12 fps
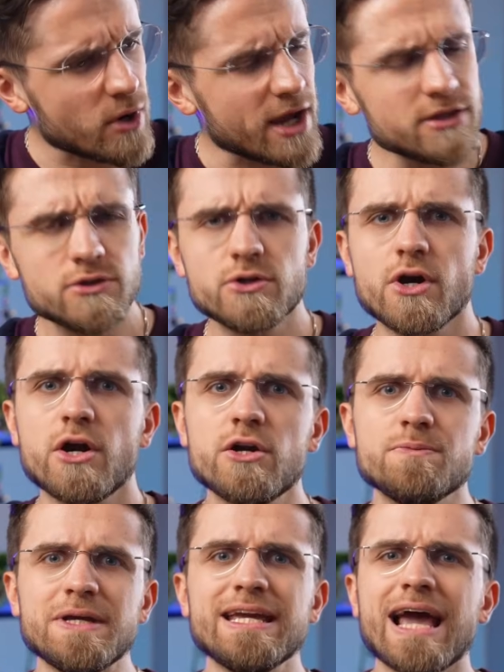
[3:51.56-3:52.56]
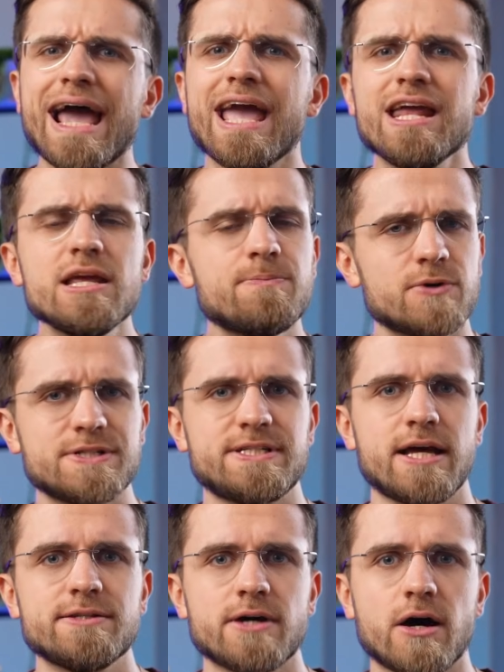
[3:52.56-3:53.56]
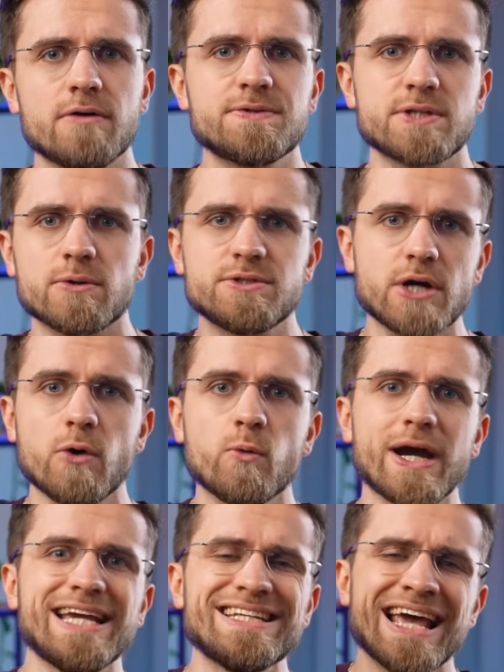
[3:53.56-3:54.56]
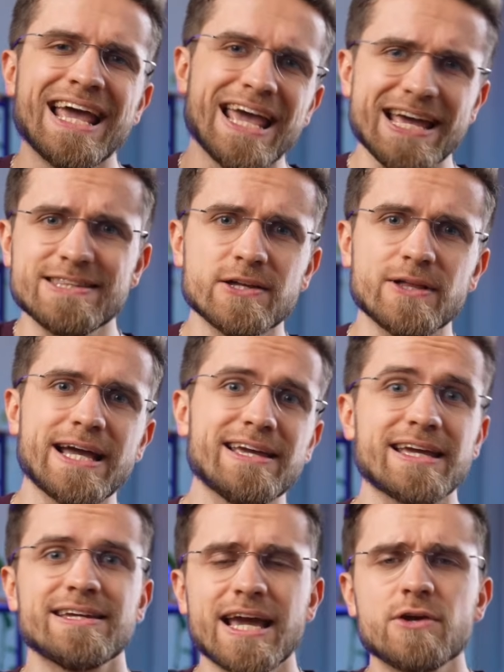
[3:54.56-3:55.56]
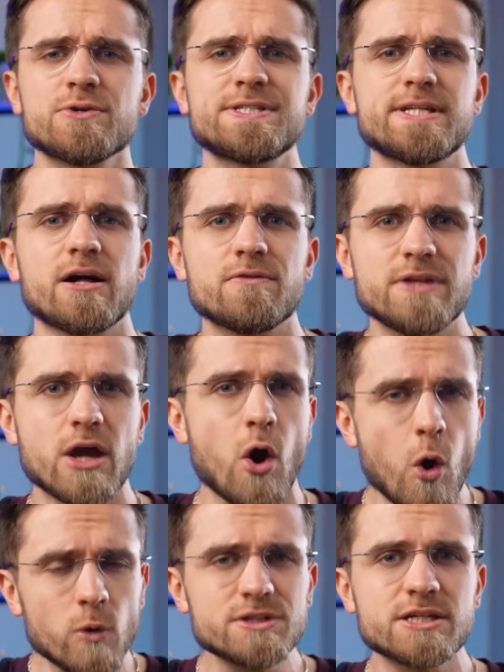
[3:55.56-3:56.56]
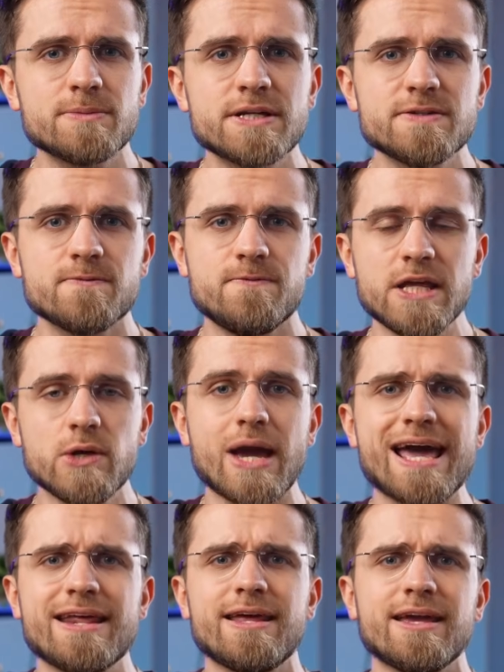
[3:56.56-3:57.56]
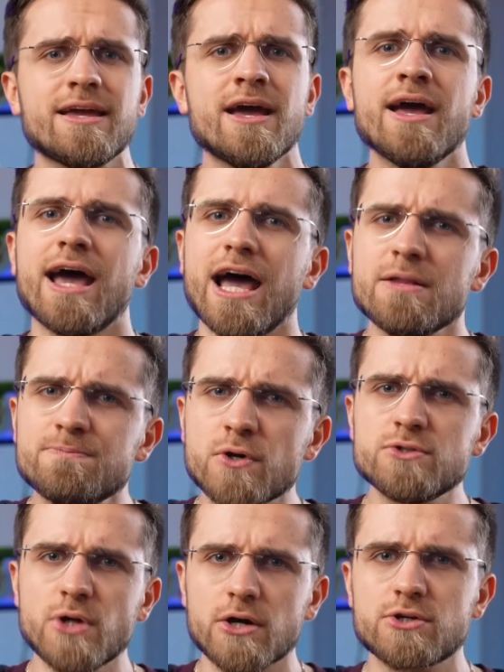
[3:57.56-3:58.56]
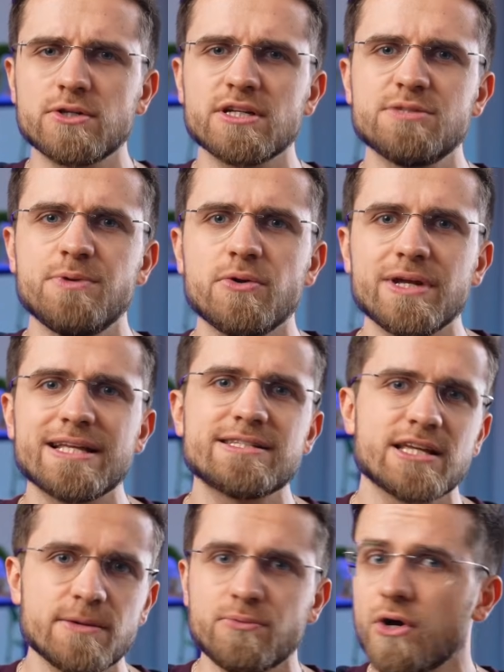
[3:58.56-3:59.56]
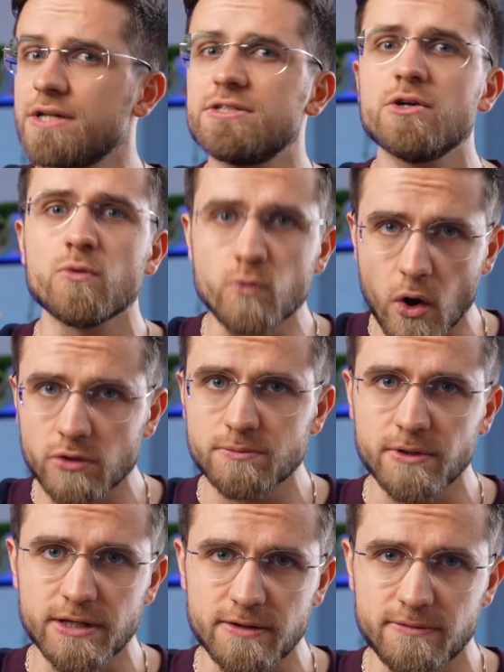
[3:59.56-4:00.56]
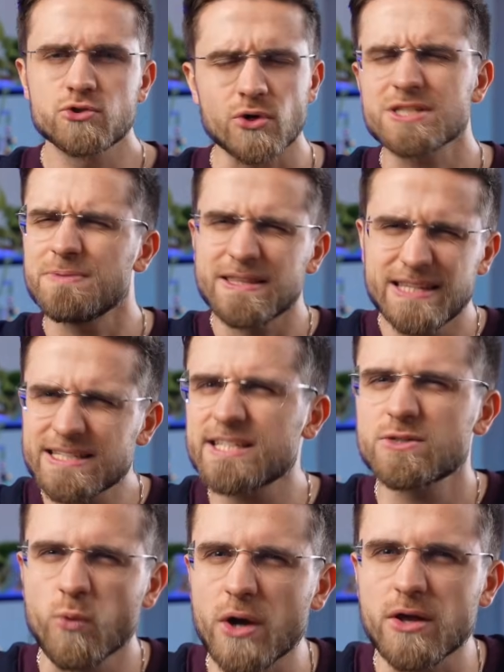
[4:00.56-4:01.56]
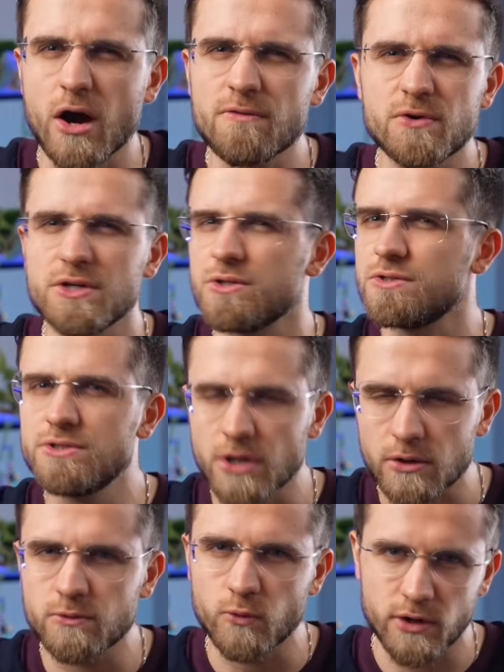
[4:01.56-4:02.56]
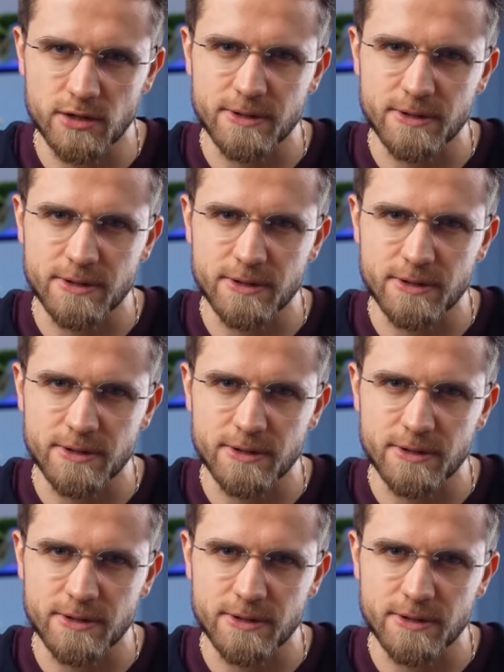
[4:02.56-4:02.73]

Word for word: right, you heard me, 80% off, so don't wait, hit the link and get yourself the ultimate video editing and production experience at a price you won't believe. Trust me, this is one offer you don't want